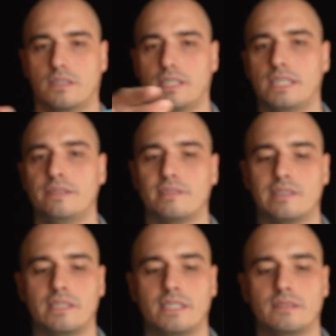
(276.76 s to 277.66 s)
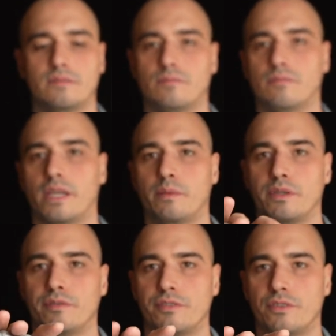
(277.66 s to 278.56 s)
evenly.
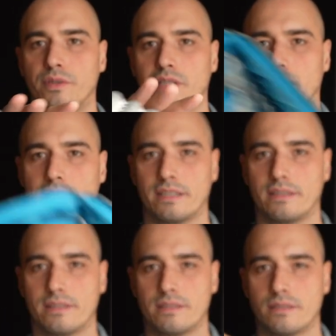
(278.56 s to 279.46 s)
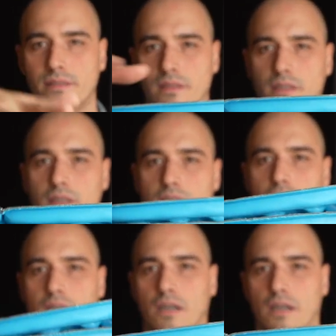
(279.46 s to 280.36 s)
Maybe if you do it like this.
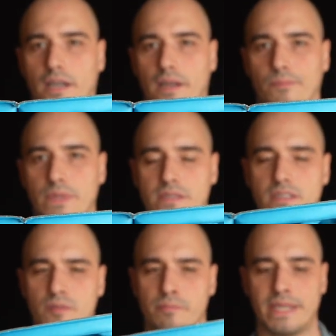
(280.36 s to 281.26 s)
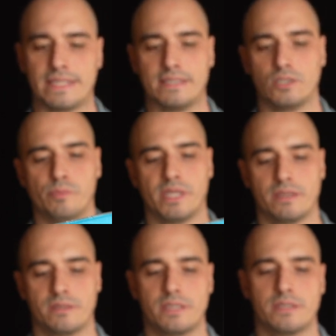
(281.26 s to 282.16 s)
It's not a big deal
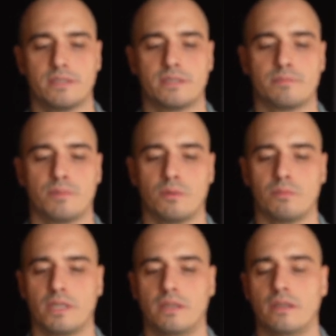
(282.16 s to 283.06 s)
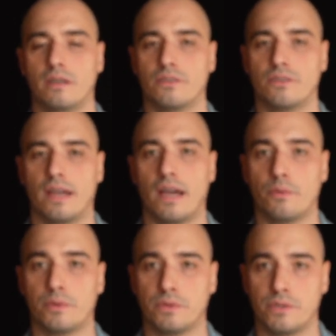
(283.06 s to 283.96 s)
because this is probably not how
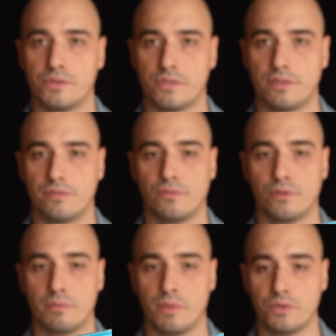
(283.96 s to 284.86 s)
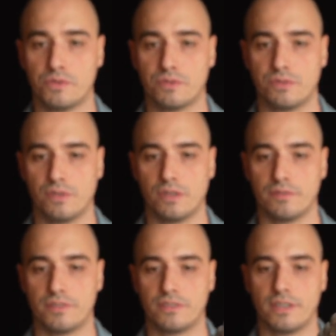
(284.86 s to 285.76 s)
you'll use it for the most
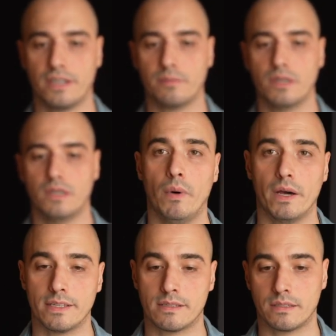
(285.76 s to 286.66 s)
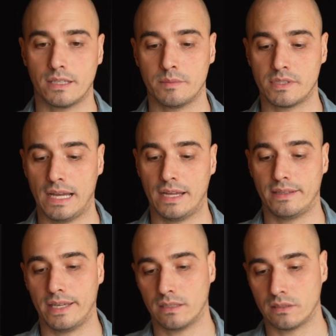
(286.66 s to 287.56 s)
of the time, but it seems at
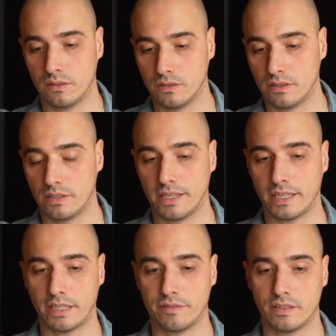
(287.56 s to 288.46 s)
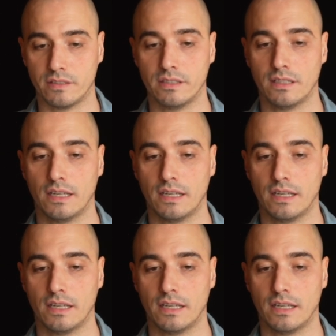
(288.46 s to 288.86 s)
Decathlon they even